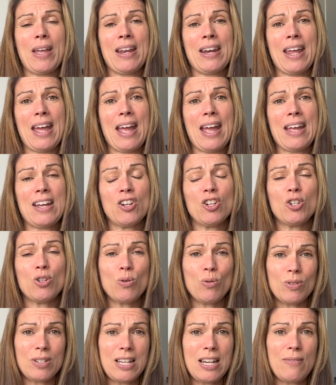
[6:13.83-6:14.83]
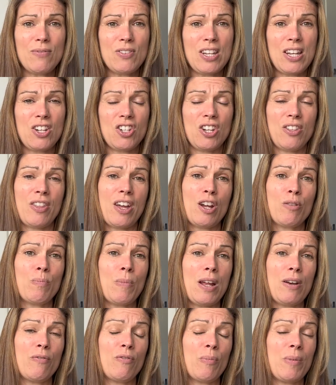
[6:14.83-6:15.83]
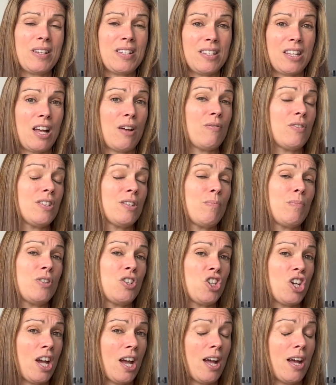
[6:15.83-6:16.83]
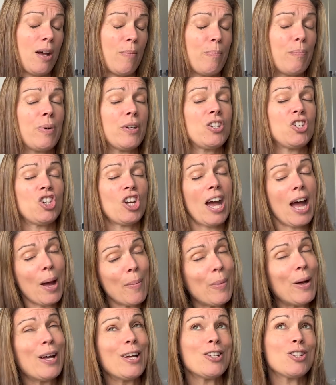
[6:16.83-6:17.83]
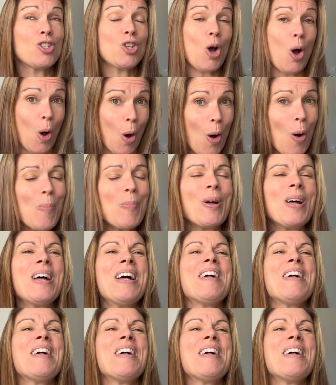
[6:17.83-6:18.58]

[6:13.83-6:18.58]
in a short sleeve t-shirt that I'd made for myself as a pajama top,